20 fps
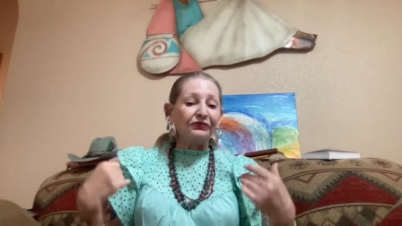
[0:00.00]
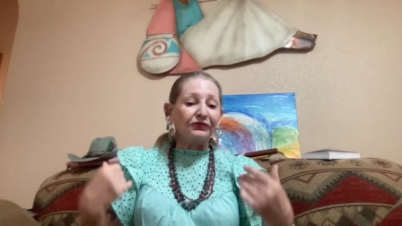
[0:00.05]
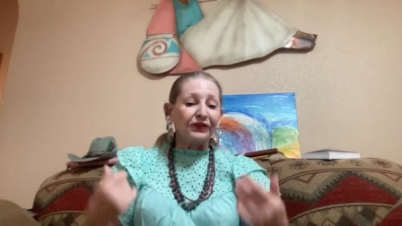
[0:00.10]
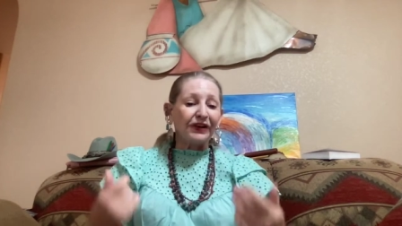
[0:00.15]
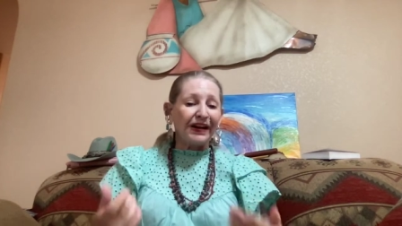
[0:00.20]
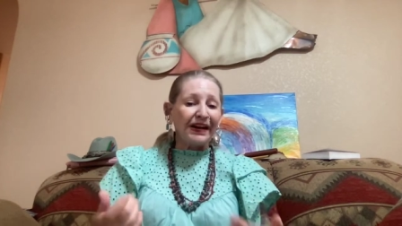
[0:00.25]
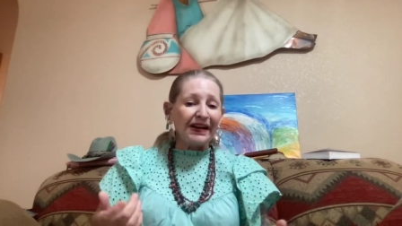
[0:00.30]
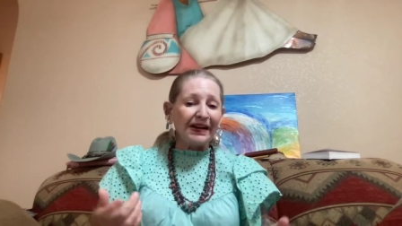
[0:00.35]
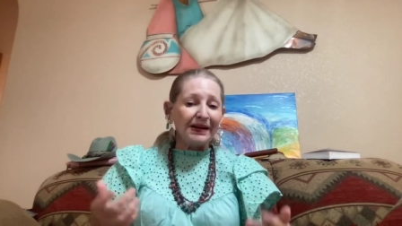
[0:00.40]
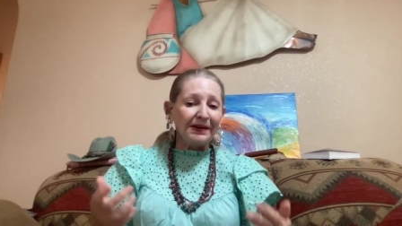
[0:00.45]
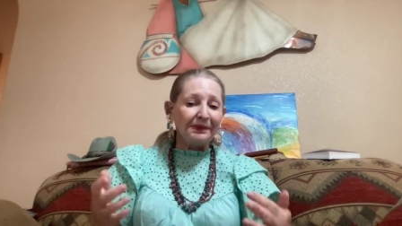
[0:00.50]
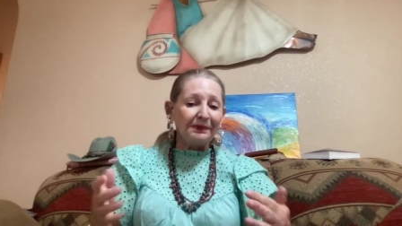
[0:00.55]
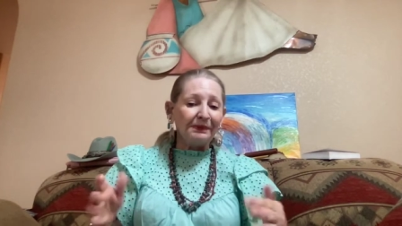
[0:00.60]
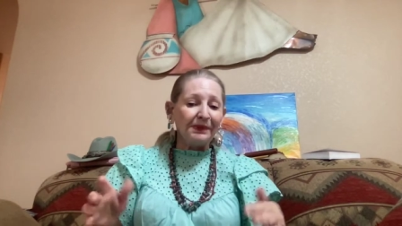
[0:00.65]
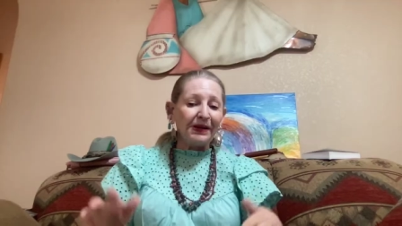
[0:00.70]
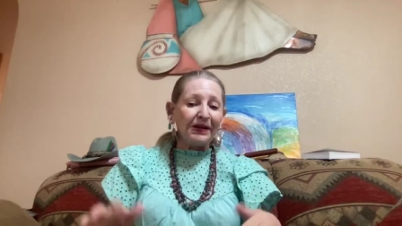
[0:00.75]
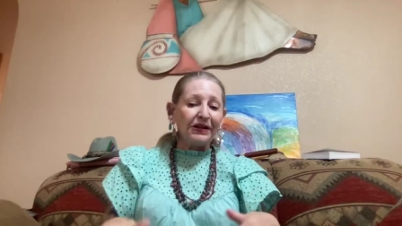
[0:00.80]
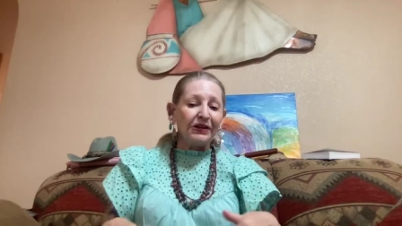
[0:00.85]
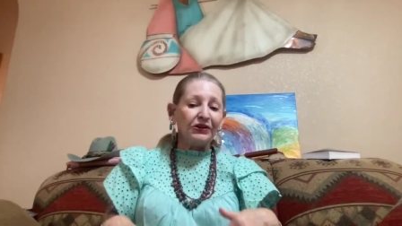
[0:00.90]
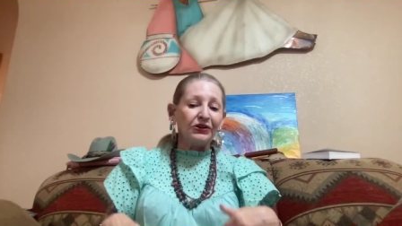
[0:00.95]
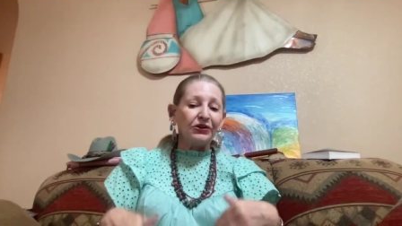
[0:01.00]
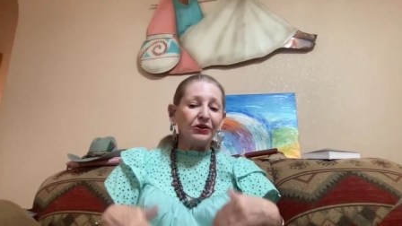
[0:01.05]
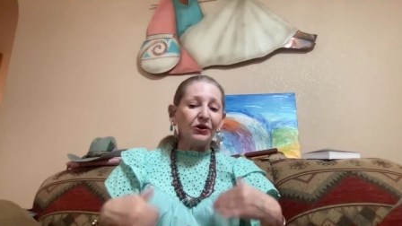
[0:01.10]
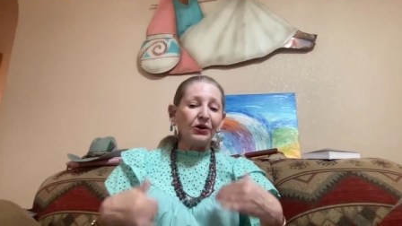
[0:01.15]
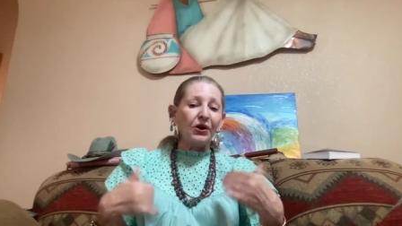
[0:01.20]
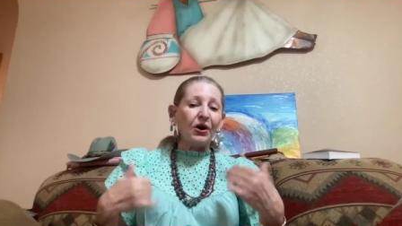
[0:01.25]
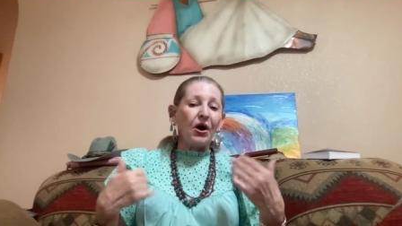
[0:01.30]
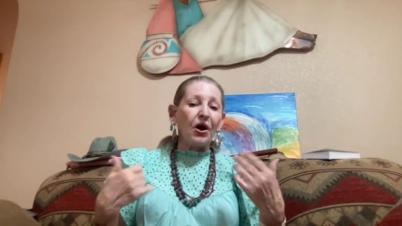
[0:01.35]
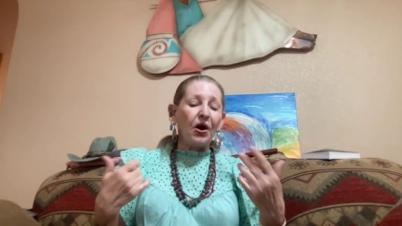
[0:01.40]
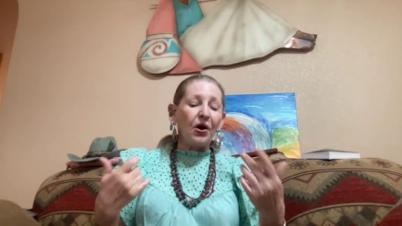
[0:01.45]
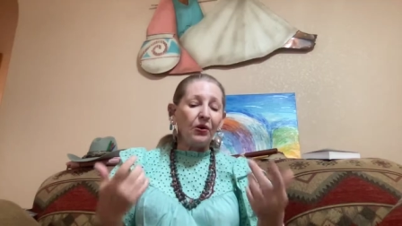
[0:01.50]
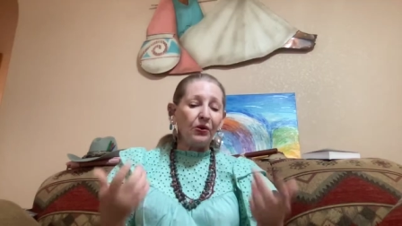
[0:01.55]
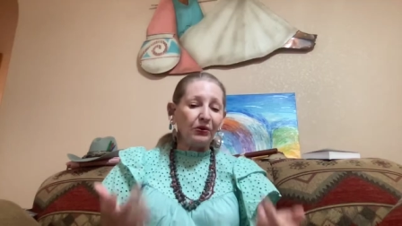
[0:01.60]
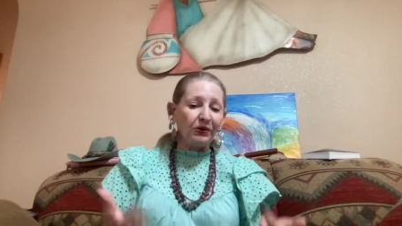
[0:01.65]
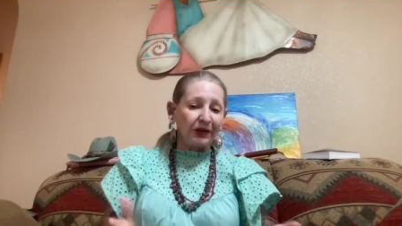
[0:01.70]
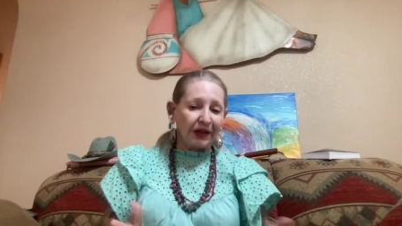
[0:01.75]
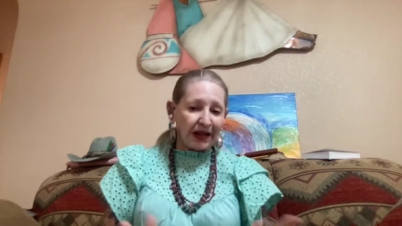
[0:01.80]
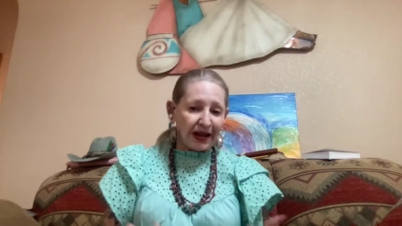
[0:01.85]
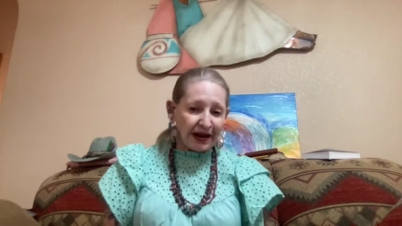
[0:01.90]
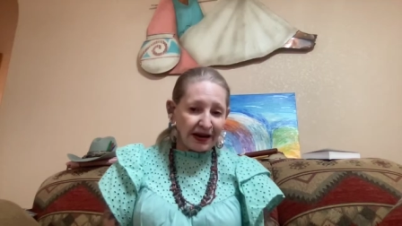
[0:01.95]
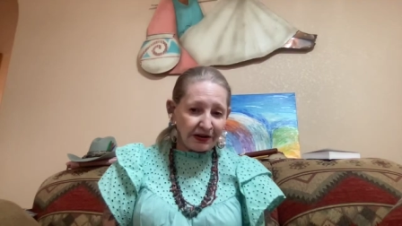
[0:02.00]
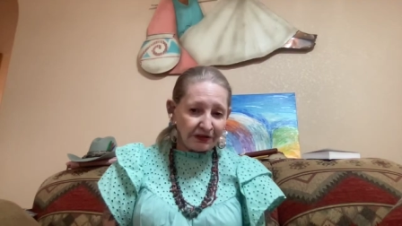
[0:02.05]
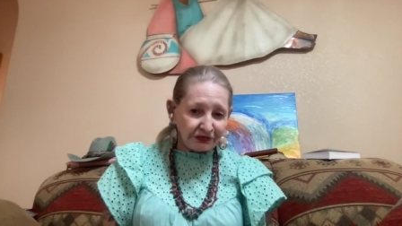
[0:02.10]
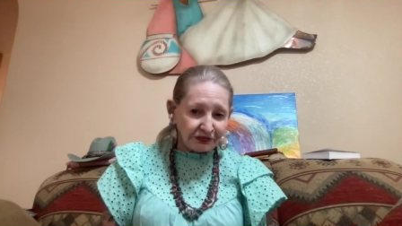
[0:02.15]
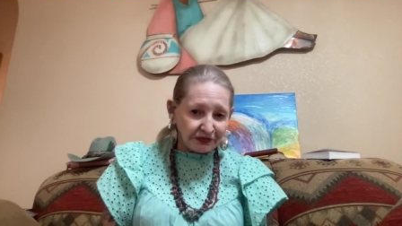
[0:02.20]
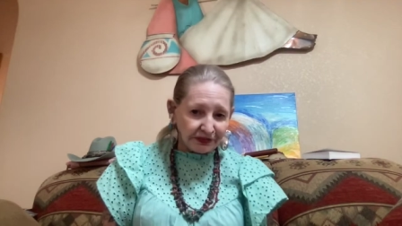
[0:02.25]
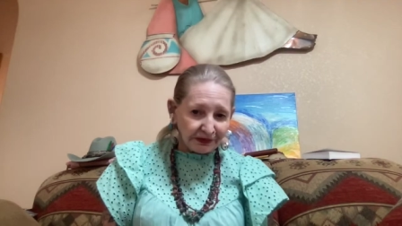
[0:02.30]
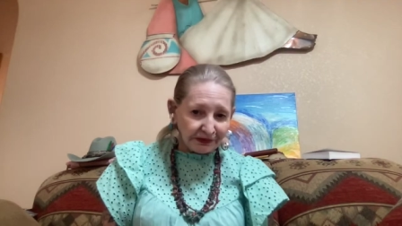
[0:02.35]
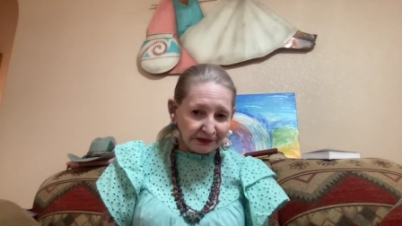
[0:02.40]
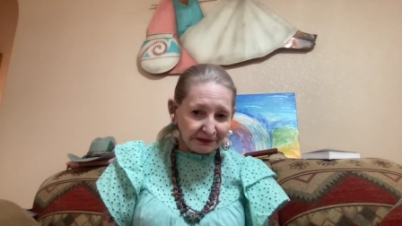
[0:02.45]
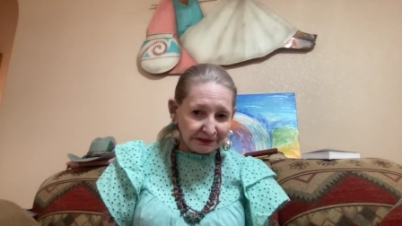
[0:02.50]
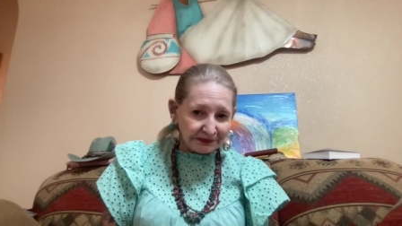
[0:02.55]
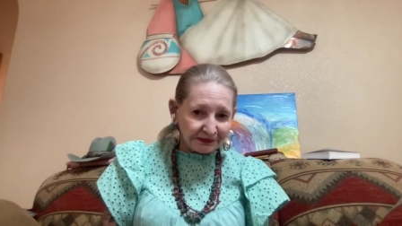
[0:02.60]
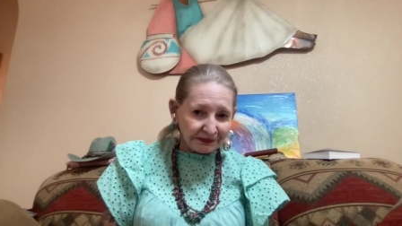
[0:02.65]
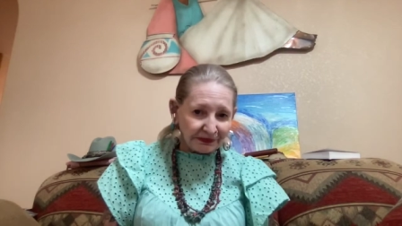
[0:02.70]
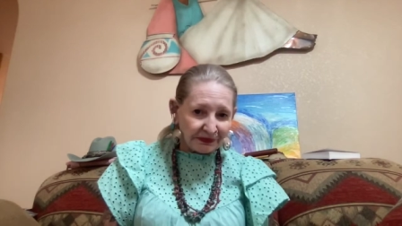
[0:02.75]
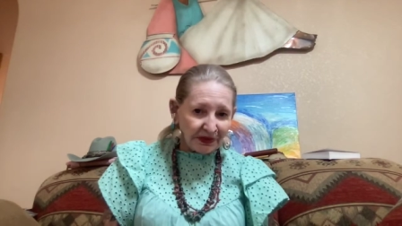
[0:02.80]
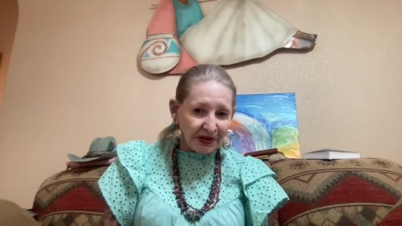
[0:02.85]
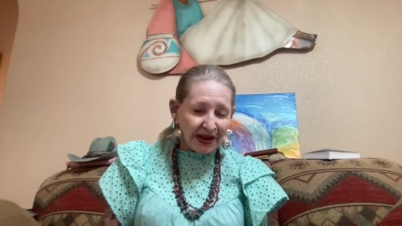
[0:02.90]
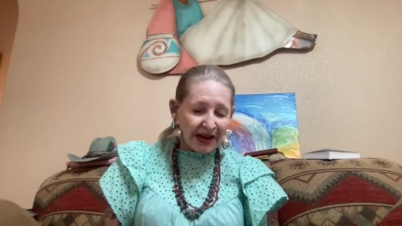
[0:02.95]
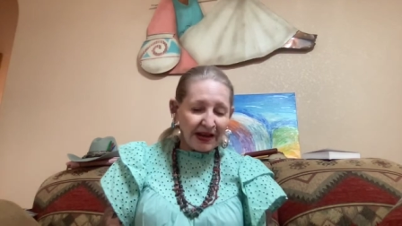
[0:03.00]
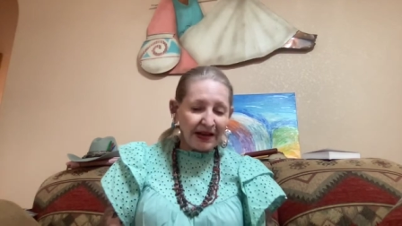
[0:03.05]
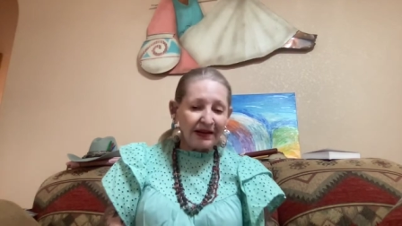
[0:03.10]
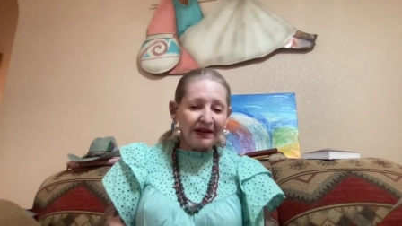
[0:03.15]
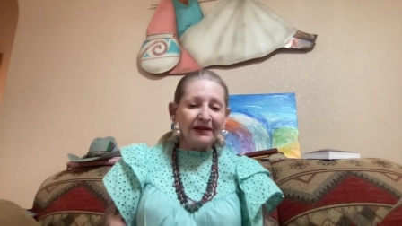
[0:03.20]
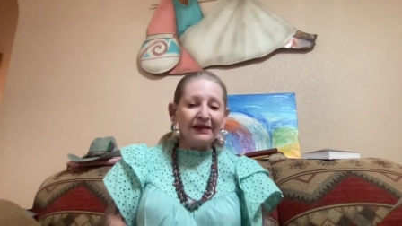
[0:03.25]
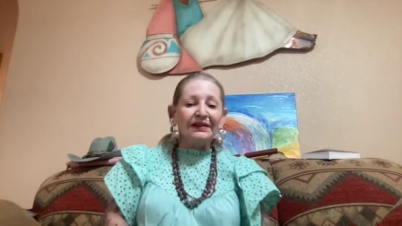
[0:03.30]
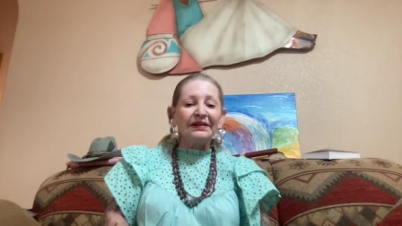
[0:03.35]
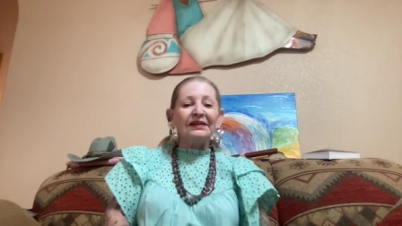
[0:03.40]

freedom in your own life, okay?